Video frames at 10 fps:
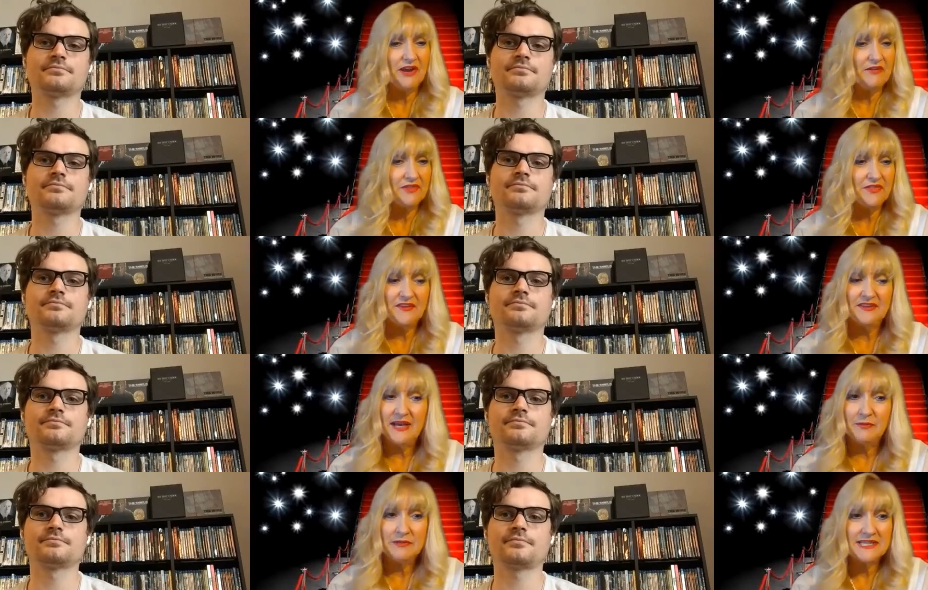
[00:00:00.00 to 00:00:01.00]
Speaker 1: for everything
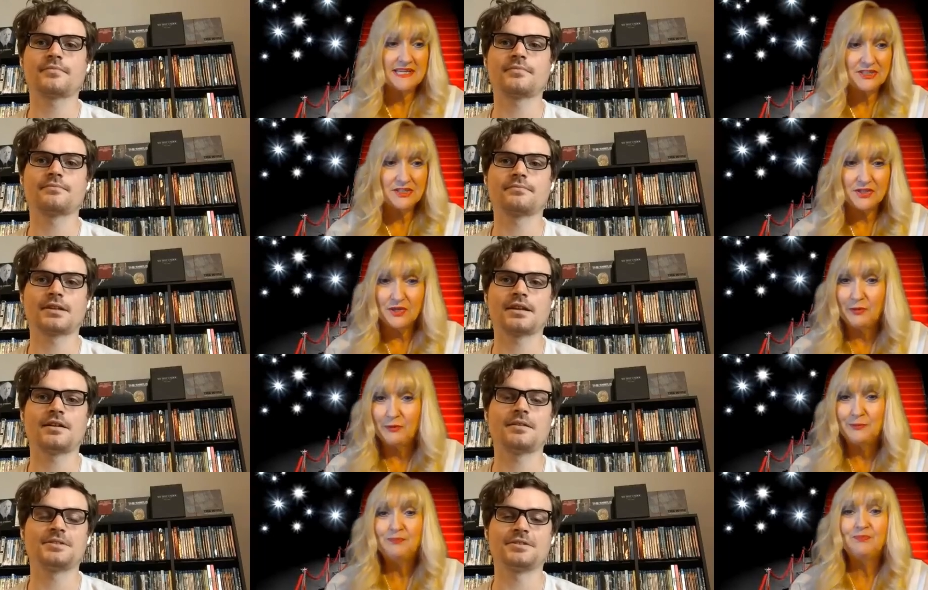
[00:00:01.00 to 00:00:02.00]
nowadays you
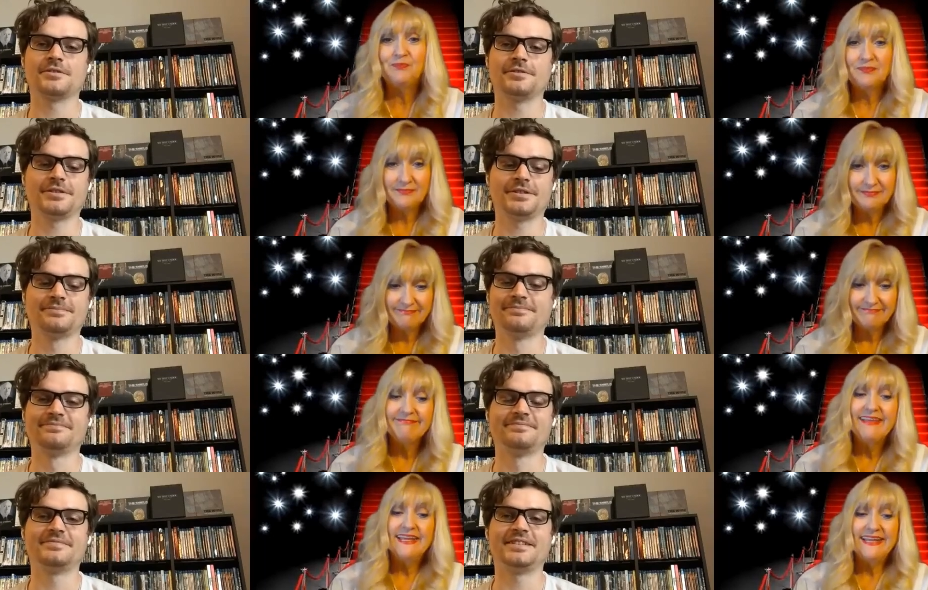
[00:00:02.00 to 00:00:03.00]
know absolutely
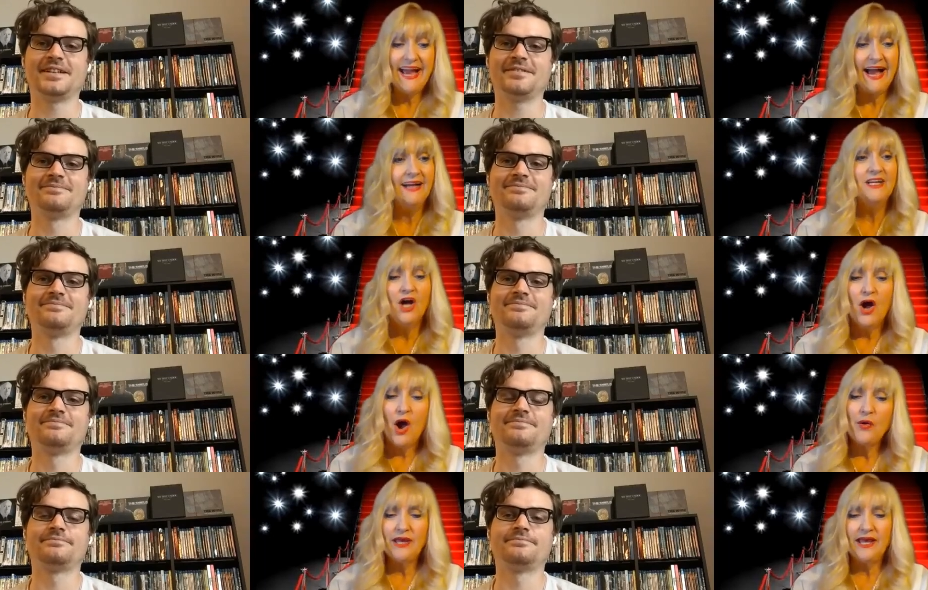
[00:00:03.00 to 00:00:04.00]
yeah.
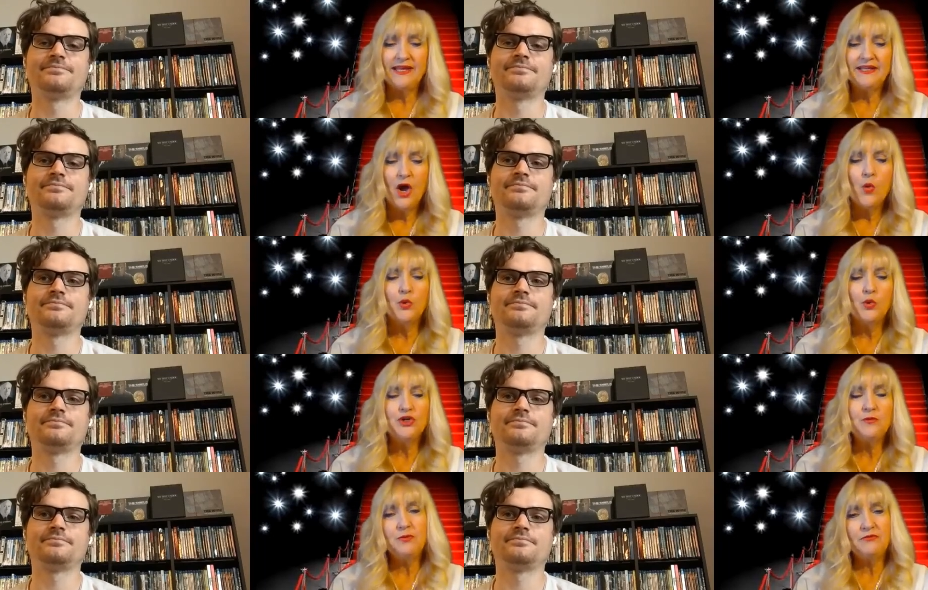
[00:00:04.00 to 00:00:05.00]
yeah. okay
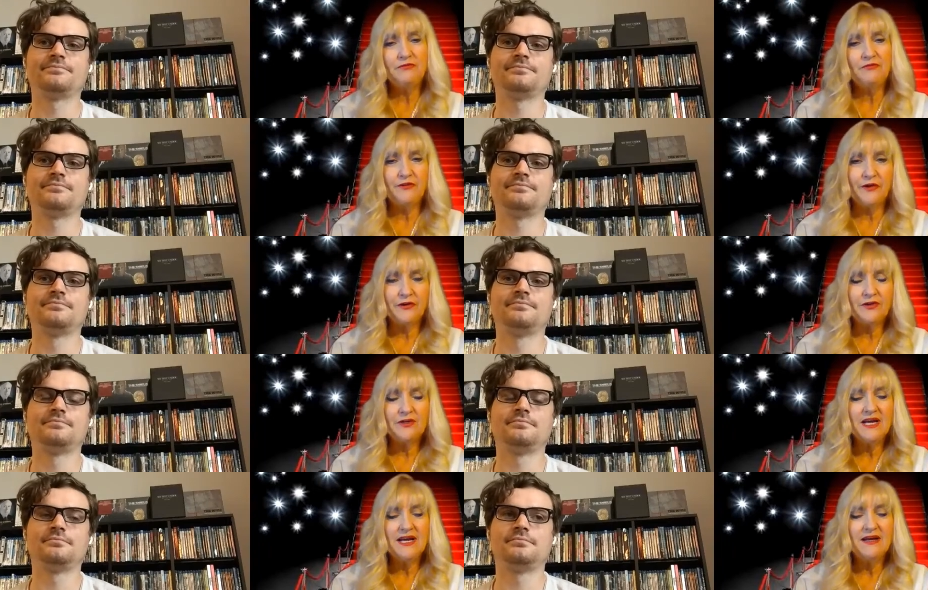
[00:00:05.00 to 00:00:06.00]
would you prefer
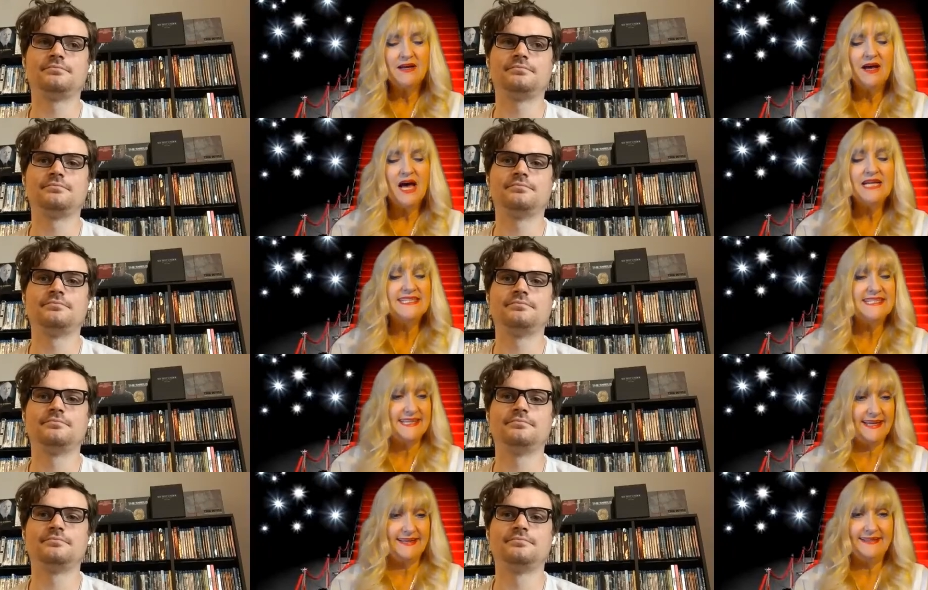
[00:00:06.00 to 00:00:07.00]
a
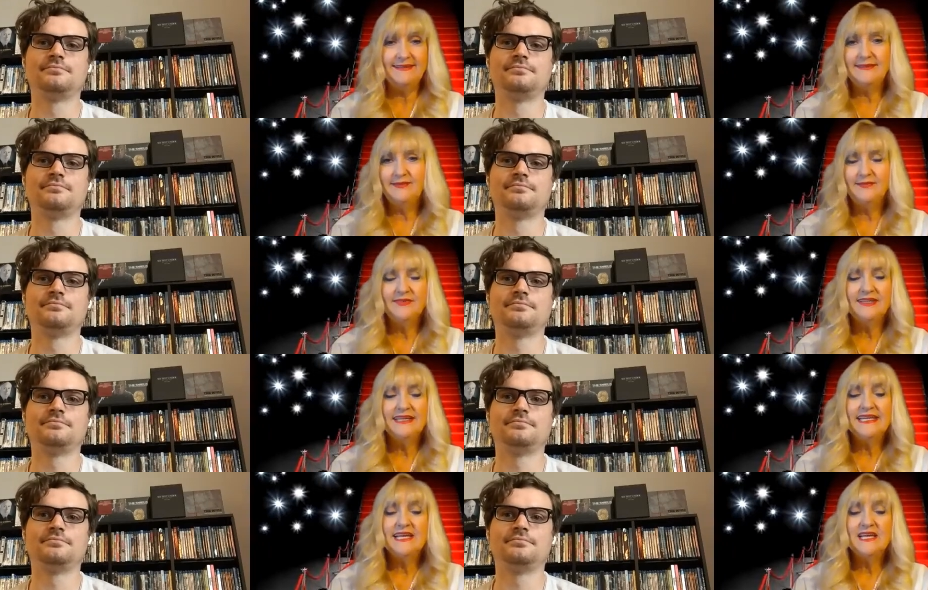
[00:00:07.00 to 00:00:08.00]
date
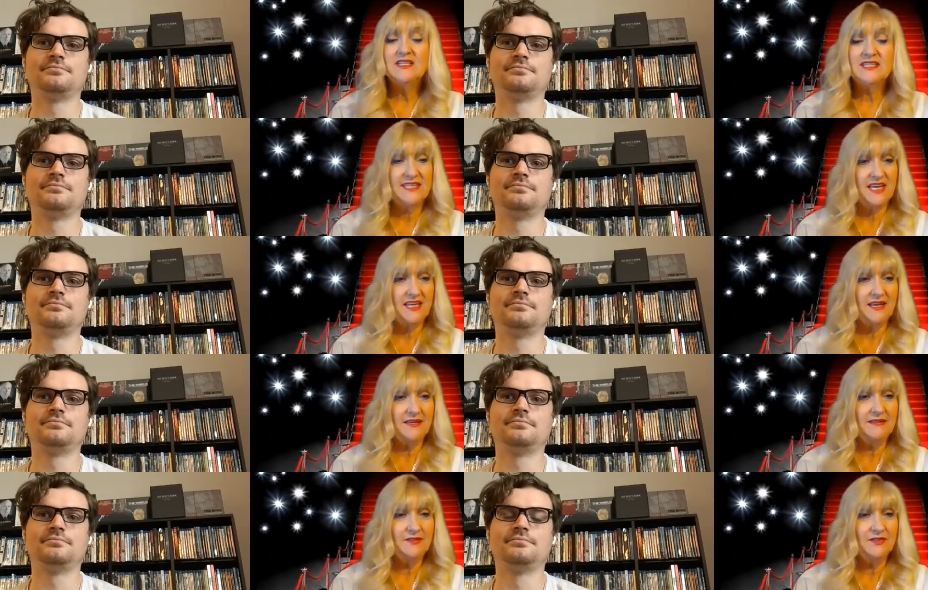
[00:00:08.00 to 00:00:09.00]

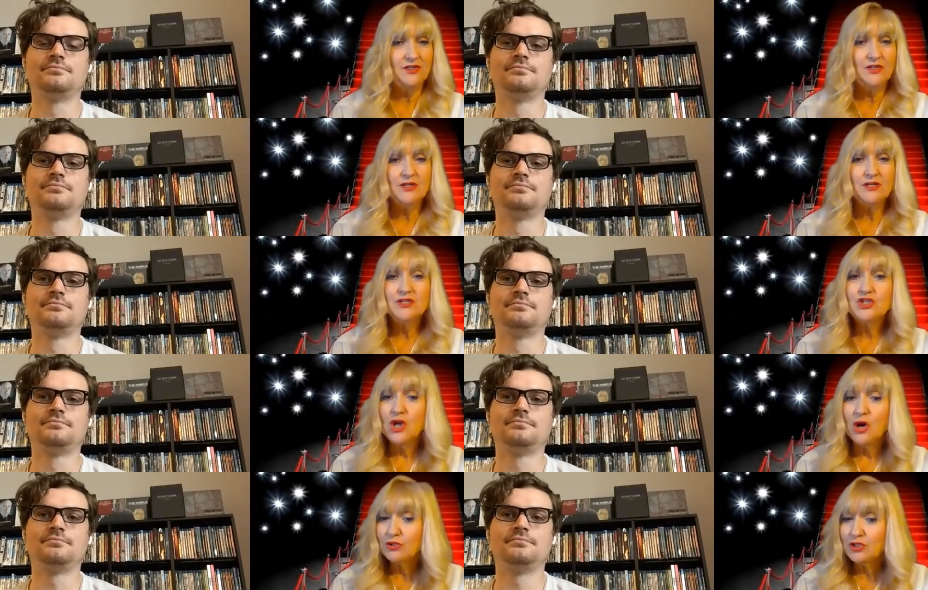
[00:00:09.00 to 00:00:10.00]
skiing,
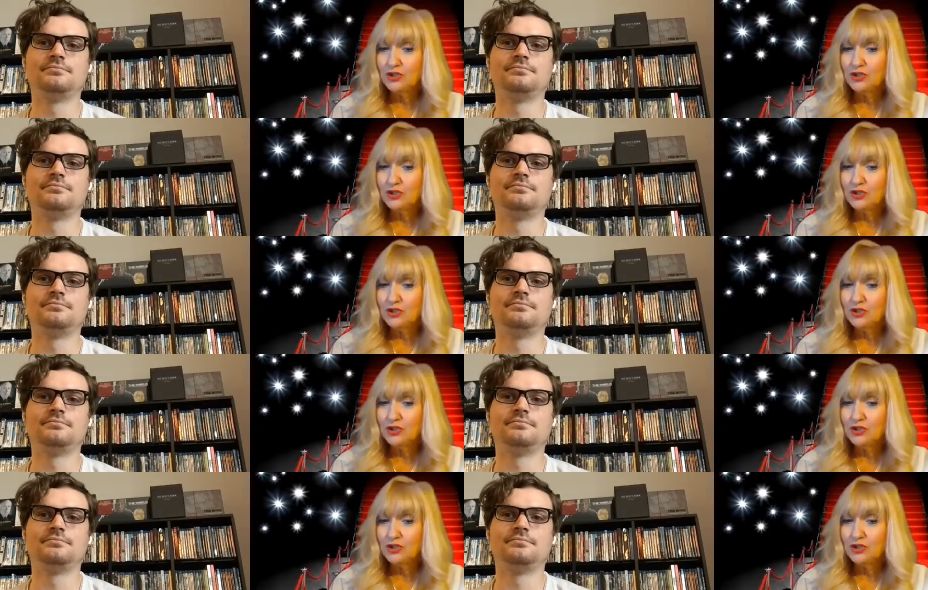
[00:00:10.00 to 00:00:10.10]
snow